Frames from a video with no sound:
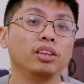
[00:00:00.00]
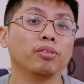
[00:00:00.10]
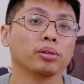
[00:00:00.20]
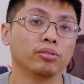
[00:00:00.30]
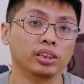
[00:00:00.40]

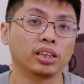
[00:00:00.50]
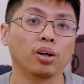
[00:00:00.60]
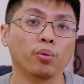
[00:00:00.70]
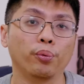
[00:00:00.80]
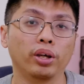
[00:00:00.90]
from the
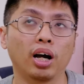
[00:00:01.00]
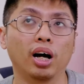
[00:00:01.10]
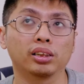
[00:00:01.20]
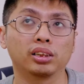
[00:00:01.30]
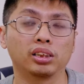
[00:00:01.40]
result, we
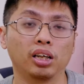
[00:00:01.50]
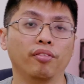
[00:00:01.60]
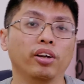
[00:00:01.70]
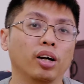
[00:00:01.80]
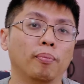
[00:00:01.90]
are
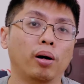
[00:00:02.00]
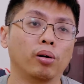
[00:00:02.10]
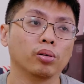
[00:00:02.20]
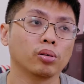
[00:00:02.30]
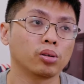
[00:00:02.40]
saving
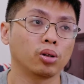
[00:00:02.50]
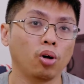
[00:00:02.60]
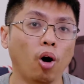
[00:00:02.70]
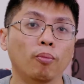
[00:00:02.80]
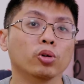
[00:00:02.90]
about
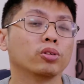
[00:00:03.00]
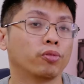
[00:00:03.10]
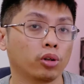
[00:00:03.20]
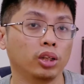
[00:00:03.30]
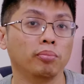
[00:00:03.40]

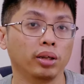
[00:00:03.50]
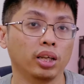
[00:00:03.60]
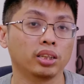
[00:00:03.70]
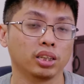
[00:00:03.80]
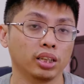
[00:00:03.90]
almost 14
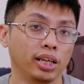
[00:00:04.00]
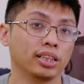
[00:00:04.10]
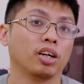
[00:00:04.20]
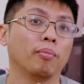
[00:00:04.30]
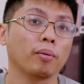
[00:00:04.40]
minutes
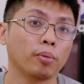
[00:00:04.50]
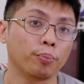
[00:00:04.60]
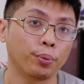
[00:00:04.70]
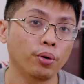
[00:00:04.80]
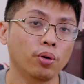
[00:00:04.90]
against our
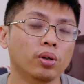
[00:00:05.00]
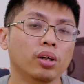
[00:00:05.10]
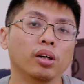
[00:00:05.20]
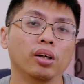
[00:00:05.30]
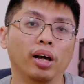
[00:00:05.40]
MacBook Pro
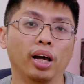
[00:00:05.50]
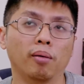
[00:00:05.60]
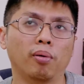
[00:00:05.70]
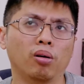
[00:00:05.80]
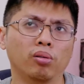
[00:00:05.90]
and
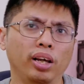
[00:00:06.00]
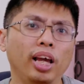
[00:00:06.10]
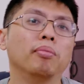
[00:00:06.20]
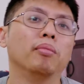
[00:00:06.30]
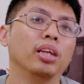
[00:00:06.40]
about
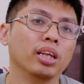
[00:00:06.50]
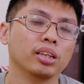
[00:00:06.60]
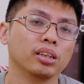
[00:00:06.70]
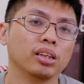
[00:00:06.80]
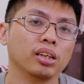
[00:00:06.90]
8
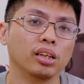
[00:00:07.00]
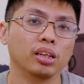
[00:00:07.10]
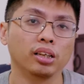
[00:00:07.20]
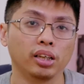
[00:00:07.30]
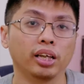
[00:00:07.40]
minutes
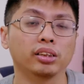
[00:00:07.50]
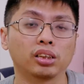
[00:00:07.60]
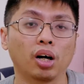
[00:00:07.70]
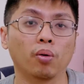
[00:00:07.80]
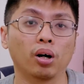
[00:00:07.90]

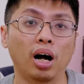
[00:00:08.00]
against our